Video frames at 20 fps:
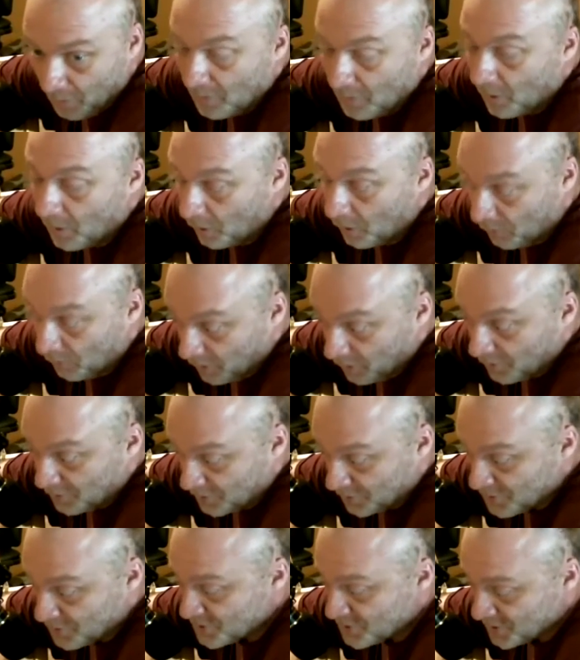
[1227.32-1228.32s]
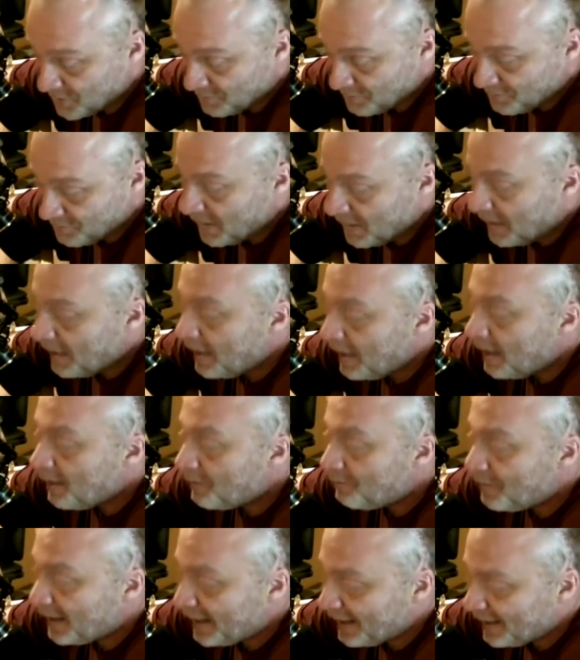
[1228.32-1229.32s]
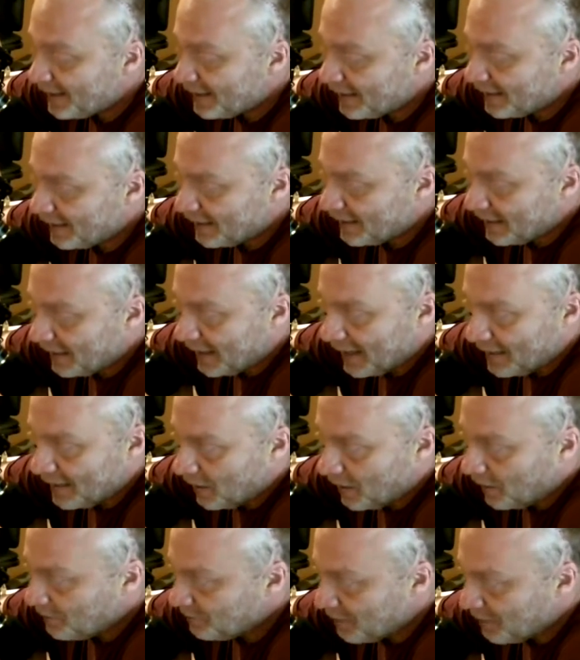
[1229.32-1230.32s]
all others. But I'm